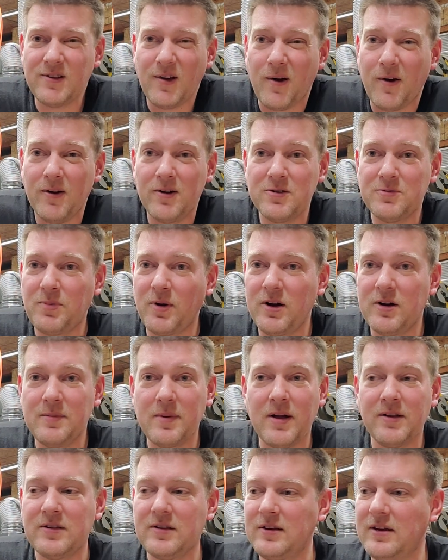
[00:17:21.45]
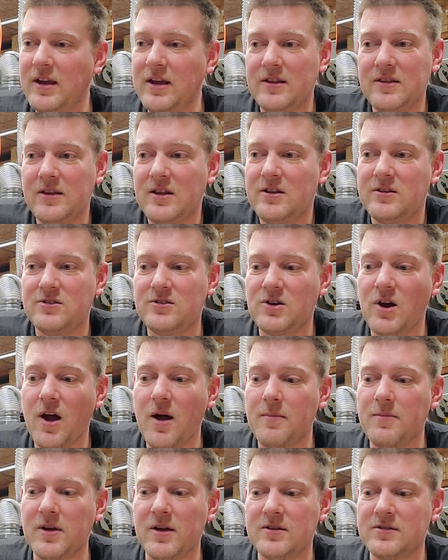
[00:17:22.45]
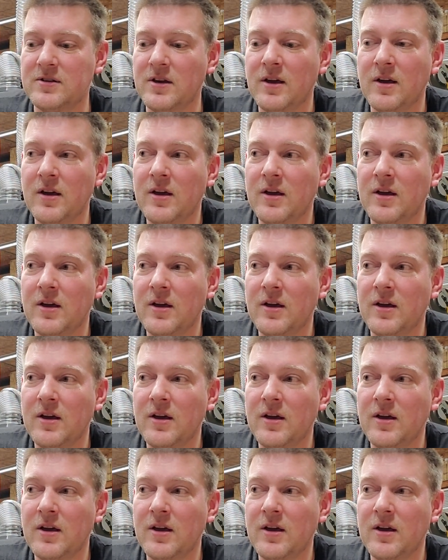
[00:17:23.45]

the hardest part about getting this job is